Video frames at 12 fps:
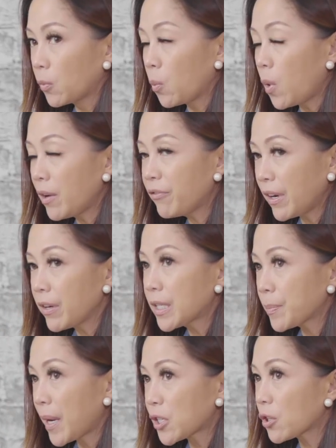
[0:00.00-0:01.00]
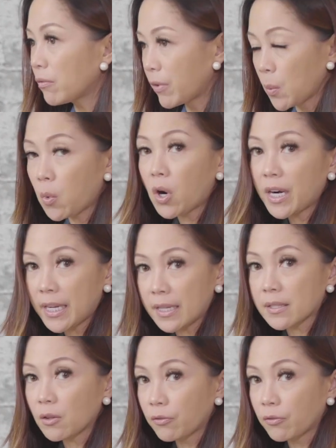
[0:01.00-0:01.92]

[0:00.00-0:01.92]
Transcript: One very special reward is,